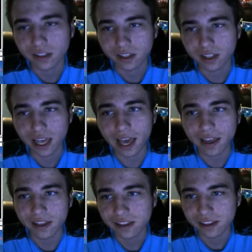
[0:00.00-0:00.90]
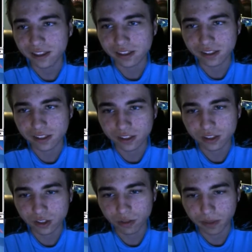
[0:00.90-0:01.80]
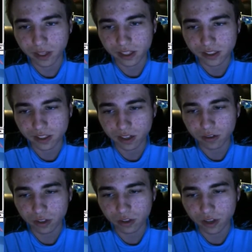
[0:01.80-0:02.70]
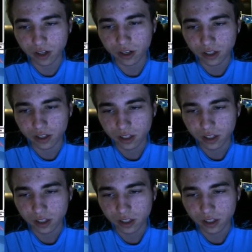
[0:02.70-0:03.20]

yeah, this is super nice. So you call